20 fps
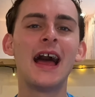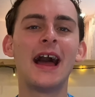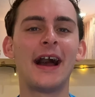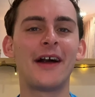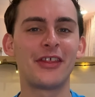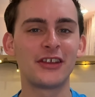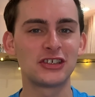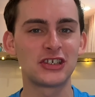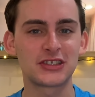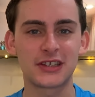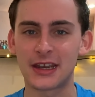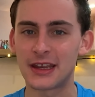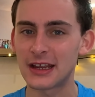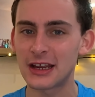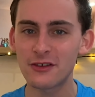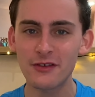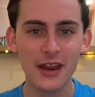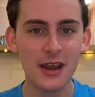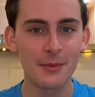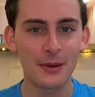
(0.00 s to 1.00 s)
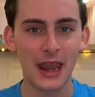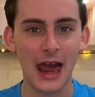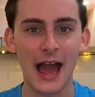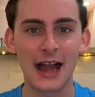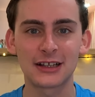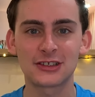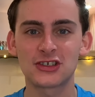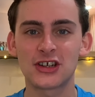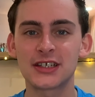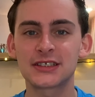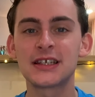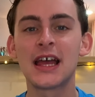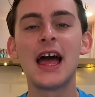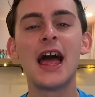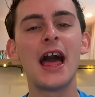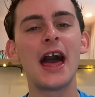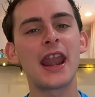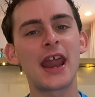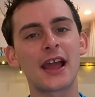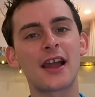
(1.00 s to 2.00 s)
I think she's an incredible actress
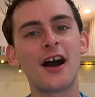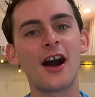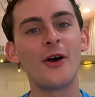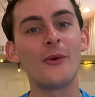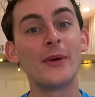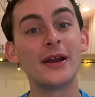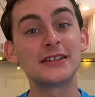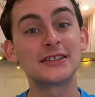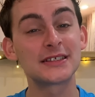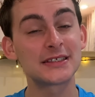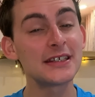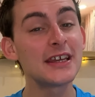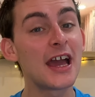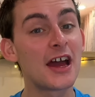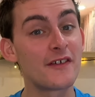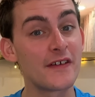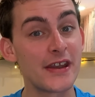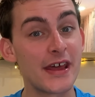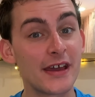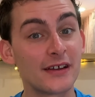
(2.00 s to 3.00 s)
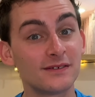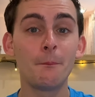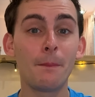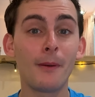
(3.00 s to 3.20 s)
and I can't wait to see her in it.